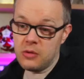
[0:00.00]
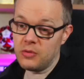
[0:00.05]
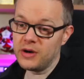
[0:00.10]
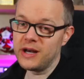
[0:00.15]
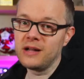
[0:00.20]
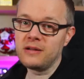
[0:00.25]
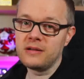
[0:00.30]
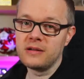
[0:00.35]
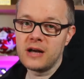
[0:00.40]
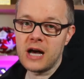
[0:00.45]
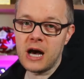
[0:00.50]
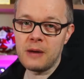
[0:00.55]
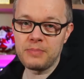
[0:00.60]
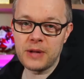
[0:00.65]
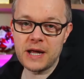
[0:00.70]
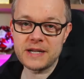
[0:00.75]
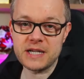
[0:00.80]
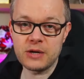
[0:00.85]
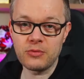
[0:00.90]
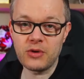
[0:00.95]
I will. I
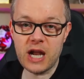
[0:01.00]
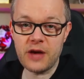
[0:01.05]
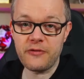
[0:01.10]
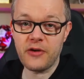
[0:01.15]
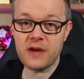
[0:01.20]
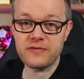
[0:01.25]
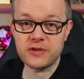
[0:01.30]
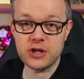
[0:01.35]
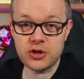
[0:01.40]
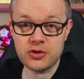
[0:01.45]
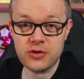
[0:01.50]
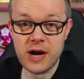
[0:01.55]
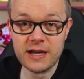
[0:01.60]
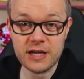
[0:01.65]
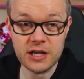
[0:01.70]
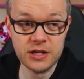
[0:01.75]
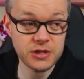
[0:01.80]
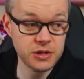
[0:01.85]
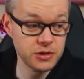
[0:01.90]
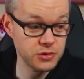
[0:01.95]
bloody will. If I have to
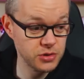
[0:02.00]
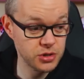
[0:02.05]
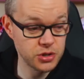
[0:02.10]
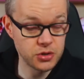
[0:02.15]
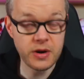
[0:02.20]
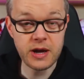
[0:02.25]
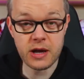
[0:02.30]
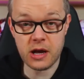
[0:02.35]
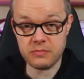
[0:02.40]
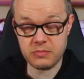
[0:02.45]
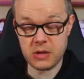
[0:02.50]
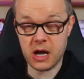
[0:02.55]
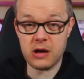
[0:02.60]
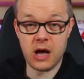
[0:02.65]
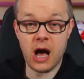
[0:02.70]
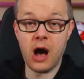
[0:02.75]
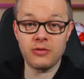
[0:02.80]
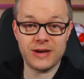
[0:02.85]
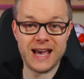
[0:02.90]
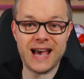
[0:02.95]
Dragons,
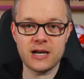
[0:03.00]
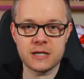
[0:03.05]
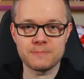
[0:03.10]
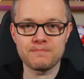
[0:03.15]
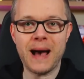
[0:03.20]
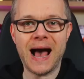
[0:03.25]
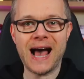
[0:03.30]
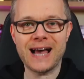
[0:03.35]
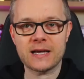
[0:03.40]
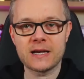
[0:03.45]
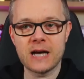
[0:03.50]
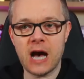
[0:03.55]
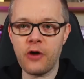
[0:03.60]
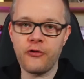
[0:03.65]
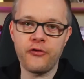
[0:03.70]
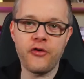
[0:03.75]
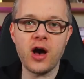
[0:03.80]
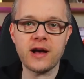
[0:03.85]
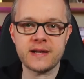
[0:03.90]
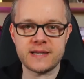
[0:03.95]
I'll get us back. I'll
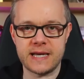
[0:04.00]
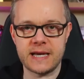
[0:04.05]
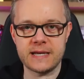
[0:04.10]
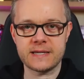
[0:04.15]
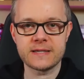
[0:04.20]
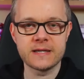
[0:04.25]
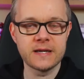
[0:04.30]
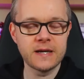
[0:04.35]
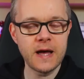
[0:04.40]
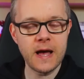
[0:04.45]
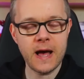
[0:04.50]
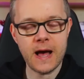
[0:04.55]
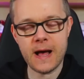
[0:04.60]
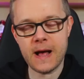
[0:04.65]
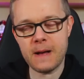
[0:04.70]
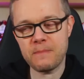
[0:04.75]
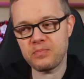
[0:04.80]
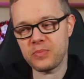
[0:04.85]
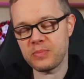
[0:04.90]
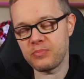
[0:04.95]
fight it.
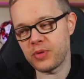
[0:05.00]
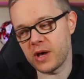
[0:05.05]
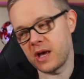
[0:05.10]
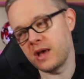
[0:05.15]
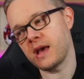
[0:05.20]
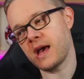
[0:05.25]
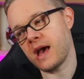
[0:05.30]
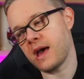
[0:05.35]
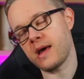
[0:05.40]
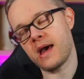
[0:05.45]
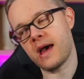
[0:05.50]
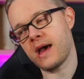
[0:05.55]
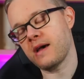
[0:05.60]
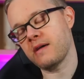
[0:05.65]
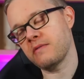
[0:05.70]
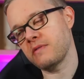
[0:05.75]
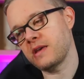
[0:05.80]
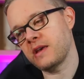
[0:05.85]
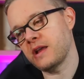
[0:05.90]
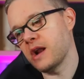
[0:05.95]
But
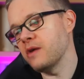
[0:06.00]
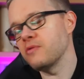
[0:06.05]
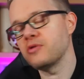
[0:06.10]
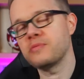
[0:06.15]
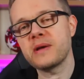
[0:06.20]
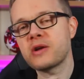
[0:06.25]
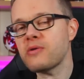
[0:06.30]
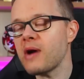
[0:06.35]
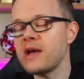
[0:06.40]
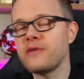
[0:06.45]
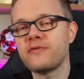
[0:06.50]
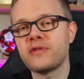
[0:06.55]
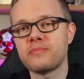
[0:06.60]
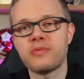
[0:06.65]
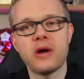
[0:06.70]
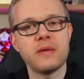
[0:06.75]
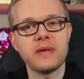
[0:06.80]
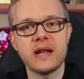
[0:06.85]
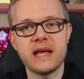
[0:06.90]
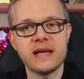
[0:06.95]
it would be great for the
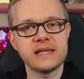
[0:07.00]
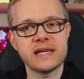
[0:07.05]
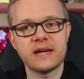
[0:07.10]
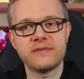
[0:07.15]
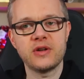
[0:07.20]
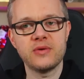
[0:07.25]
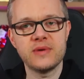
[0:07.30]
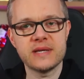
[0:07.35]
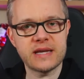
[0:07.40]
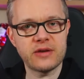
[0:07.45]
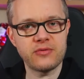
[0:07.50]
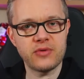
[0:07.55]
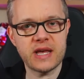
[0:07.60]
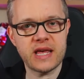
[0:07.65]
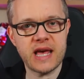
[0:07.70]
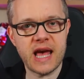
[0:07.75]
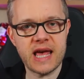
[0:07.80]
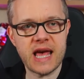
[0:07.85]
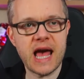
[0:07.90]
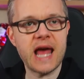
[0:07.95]
Premier League to have Luis
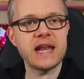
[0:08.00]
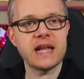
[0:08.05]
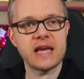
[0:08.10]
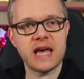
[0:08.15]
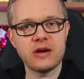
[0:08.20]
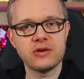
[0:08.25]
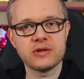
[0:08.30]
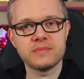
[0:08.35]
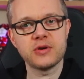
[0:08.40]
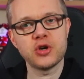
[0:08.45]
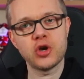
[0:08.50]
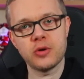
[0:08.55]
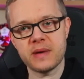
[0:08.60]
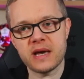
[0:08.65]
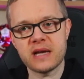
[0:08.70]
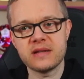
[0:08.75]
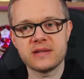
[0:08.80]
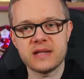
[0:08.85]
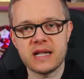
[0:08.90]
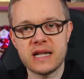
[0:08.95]
Enrique and Nagelsmann coming
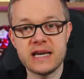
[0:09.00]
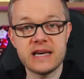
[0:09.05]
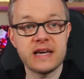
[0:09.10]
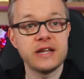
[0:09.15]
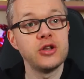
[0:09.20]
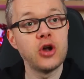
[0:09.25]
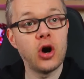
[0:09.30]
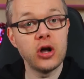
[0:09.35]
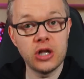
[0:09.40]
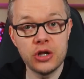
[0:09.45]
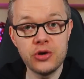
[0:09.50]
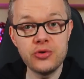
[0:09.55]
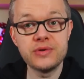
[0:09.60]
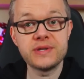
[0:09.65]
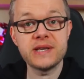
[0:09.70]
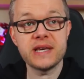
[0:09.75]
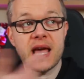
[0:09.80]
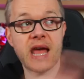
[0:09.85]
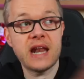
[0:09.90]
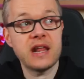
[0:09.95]
into the league and not
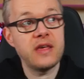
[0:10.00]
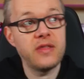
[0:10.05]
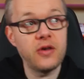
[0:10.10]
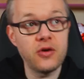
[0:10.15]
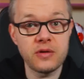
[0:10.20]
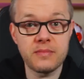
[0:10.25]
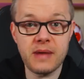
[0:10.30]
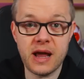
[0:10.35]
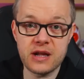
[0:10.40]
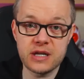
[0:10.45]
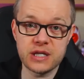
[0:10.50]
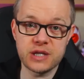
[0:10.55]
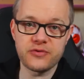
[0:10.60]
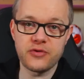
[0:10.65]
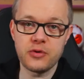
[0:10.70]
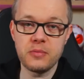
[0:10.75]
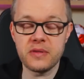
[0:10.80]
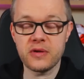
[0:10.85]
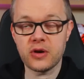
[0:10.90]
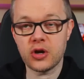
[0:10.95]
losing any of the other managers
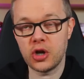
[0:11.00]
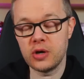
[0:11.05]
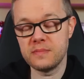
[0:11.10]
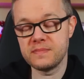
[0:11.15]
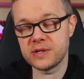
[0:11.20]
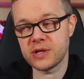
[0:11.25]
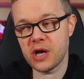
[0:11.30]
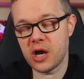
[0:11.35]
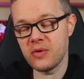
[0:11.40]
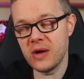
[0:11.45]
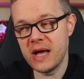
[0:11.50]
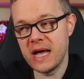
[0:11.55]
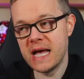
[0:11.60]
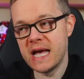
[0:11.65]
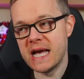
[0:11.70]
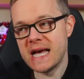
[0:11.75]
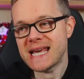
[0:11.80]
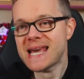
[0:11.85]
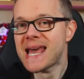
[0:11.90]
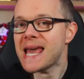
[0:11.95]
from other clubs. So
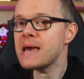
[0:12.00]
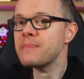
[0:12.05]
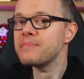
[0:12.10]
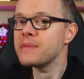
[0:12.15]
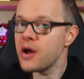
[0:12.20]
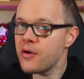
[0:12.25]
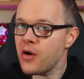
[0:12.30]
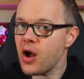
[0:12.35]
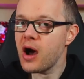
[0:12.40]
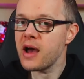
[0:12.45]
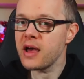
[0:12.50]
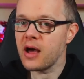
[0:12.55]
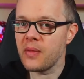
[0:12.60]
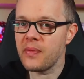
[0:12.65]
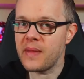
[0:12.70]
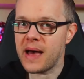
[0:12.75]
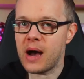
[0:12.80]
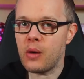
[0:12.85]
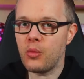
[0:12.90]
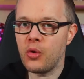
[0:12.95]
keep your eye on
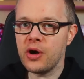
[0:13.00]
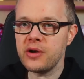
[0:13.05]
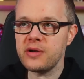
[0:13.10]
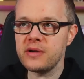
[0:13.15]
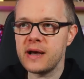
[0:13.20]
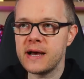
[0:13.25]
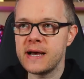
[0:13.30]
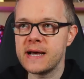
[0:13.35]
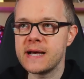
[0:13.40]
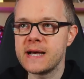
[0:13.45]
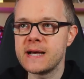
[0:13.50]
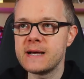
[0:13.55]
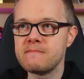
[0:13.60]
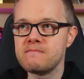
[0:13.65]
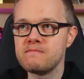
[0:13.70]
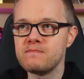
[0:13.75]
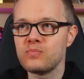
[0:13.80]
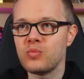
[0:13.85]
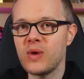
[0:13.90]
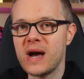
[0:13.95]
that one.
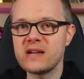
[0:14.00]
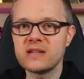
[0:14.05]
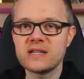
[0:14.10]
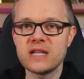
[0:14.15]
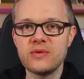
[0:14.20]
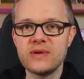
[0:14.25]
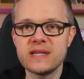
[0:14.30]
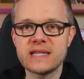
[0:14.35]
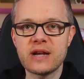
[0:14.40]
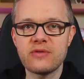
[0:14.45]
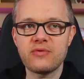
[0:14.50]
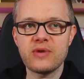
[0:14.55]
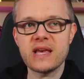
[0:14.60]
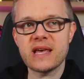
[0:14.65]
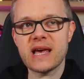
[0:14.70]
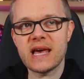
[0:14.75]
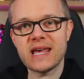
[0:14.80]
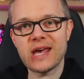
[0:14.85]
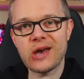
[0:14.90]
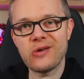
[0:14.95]
Where does Luis
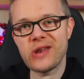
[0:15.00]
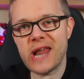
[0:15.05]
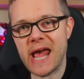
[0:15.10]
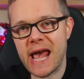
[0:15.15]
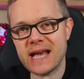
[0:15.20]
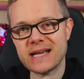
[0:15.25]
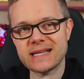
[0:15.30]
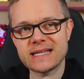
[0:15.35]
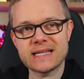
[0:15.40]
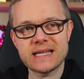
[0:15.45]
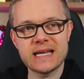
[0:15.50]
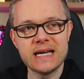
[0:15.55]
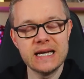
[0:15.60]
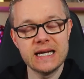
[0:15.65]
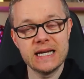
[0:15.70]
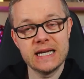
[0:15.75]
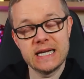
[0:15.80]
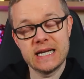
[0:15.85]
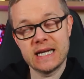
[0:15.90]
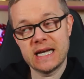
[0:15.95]
Enrique go next?
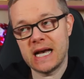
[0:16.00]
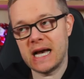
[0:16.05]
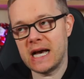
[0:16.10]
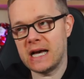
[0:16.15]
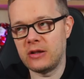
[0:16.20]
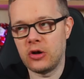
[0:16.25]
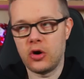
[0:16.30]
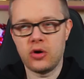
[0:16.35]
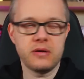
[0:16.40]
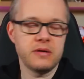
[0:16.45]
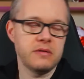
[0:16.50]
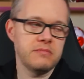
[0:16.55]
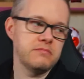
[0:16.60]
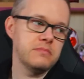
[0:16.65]
Look,